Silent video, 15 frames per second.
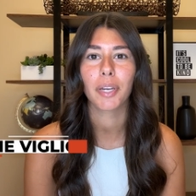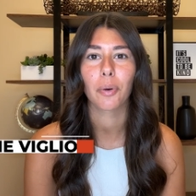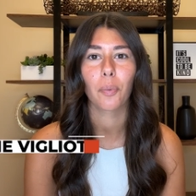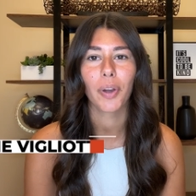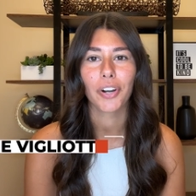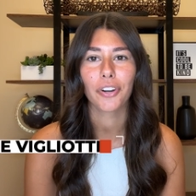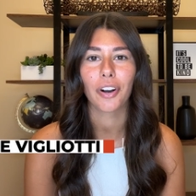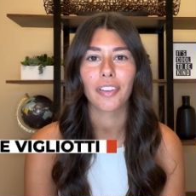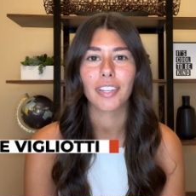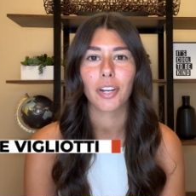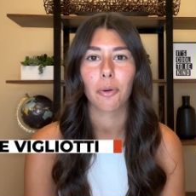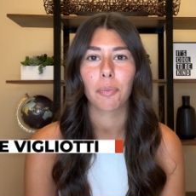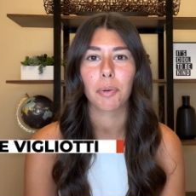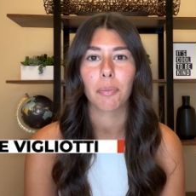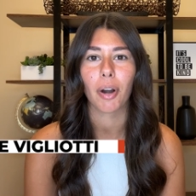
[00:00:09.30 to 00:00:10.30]
a winner on the
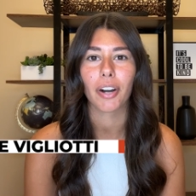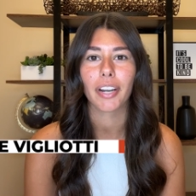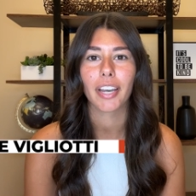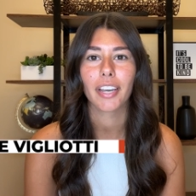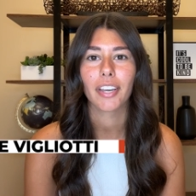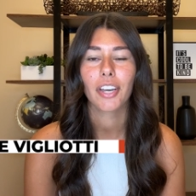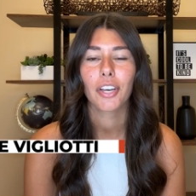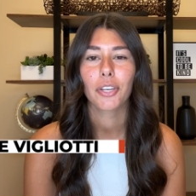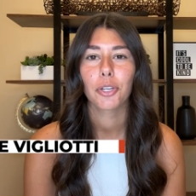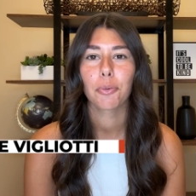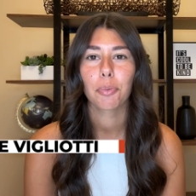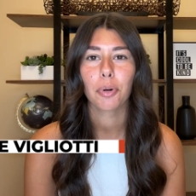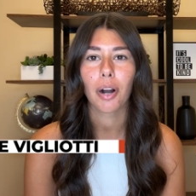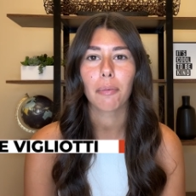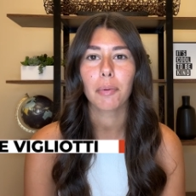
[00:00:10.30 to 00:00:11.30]
open market, you
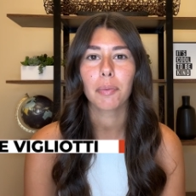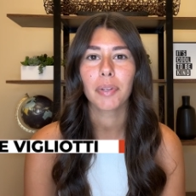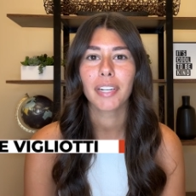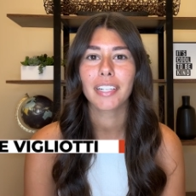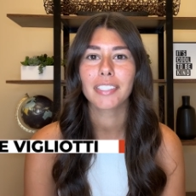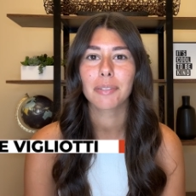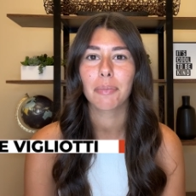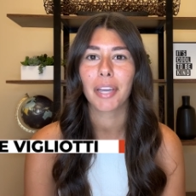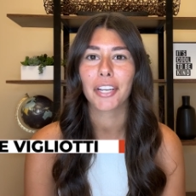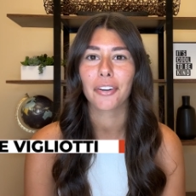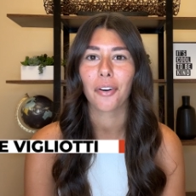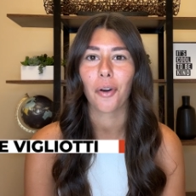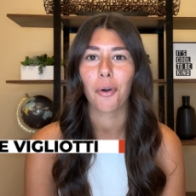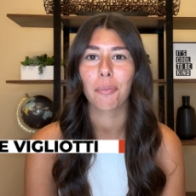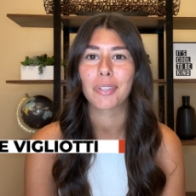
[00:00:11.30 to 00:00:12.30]
probably need to make
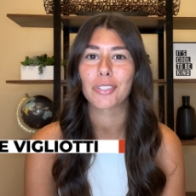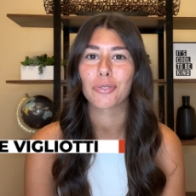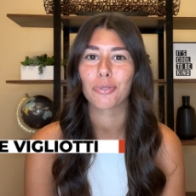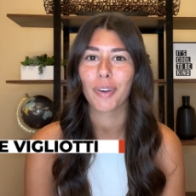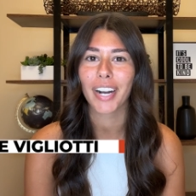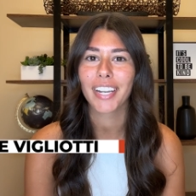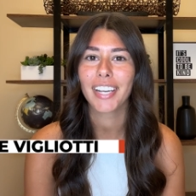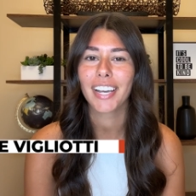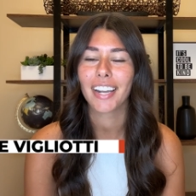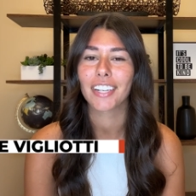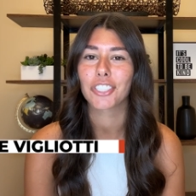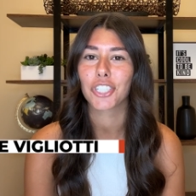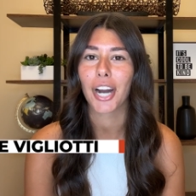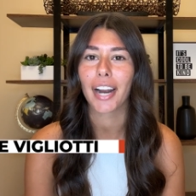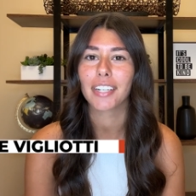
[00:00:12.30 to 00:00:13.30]
your home as ready and
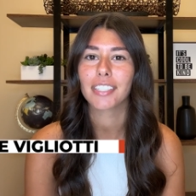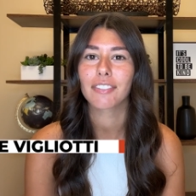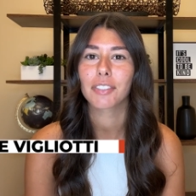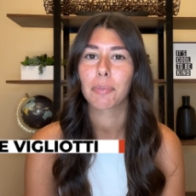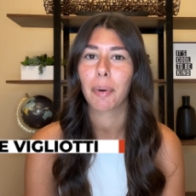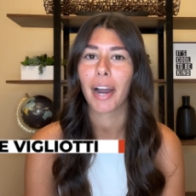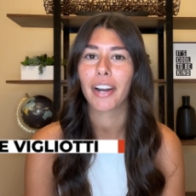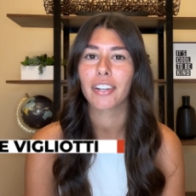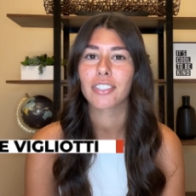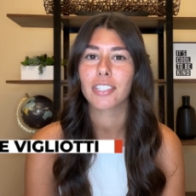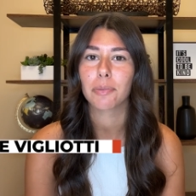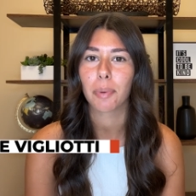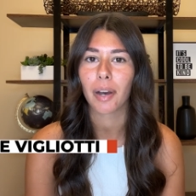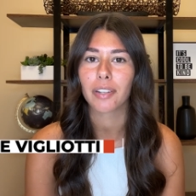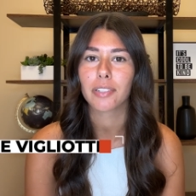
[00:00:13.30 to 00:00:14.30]
attractive to buyers
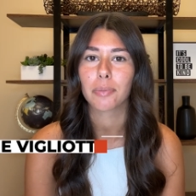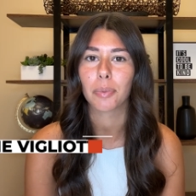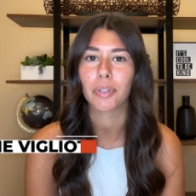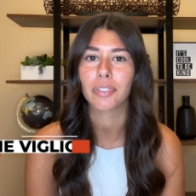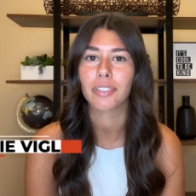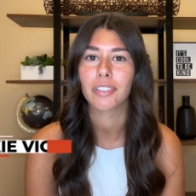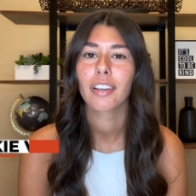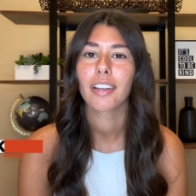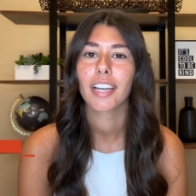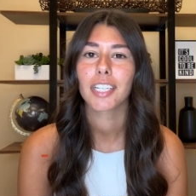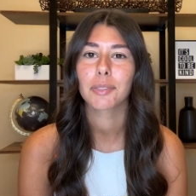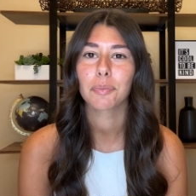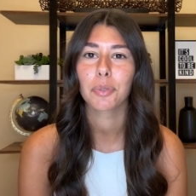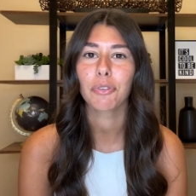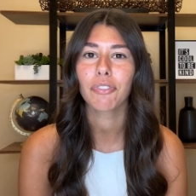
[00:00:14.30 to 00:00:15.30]
as possible.
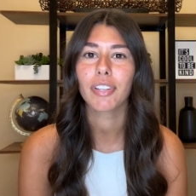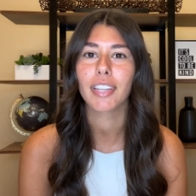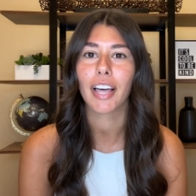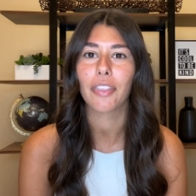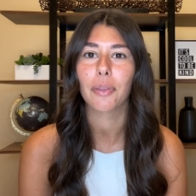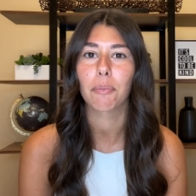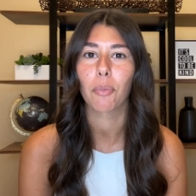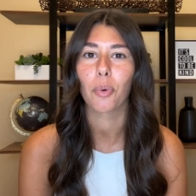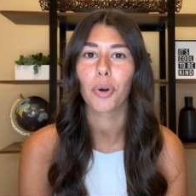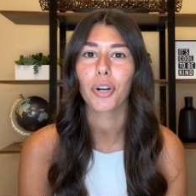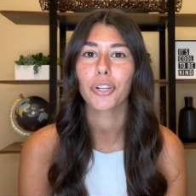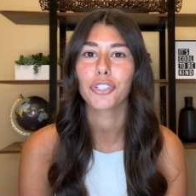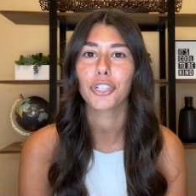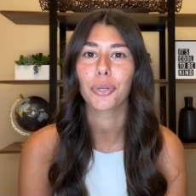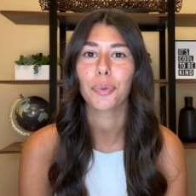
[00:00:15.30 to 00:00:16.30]
It's proven that the
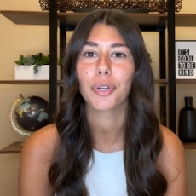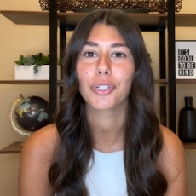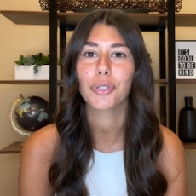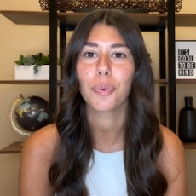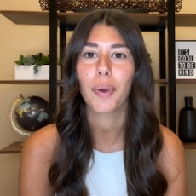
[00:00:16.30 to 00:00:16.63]
more showings you